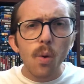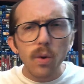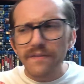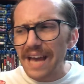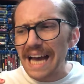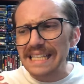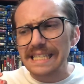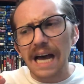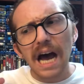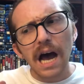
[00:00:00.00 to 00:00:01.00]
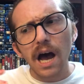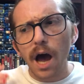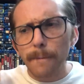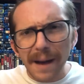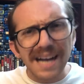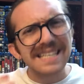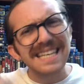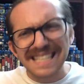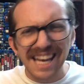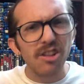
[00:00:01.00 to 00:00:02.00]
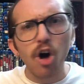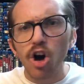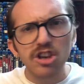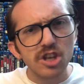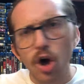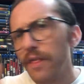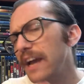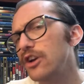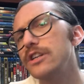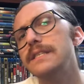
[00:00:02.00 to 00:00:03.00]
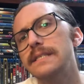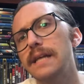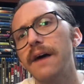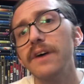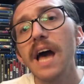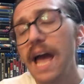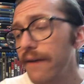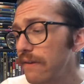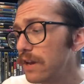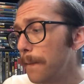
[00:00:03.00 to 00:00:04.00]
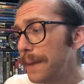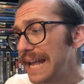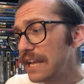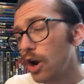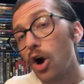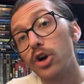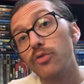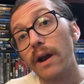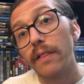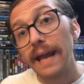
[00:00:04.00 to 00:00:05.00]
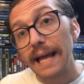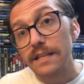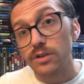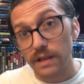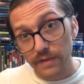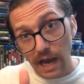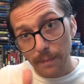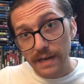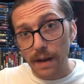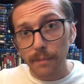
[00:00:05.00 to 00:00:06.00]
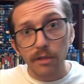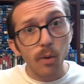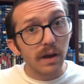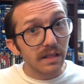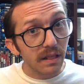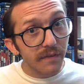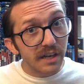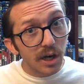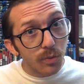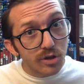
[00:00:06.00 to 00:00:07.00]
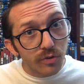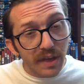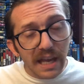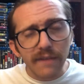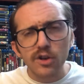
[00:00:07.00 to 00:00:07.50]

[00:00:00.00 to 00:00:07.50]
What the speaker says: We've got unboxing, sale hauls, all that good stuff. If you have an opinion on Gretel and Hansel, leave a comment down below. I'd love to hear what you think. If you